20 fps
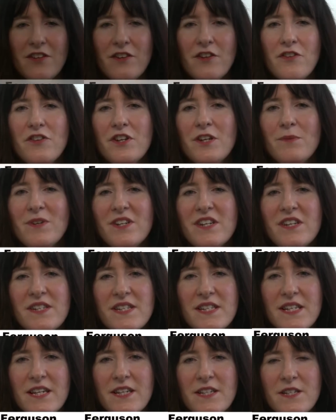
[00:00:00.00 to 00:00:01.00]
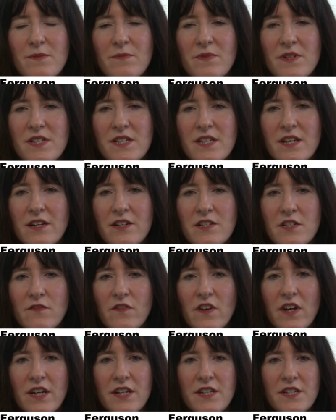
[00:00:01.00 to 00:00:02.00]
The 3-month assessments are
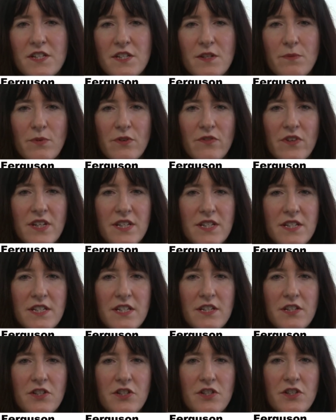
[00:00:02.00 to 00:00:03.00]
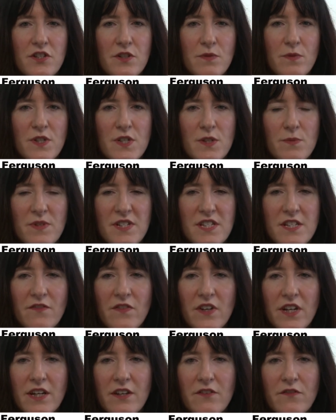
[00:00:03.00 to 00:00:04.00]
devised to provide teachers with
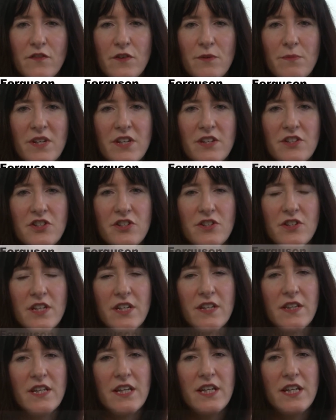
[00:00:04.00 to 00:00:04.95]
specific information in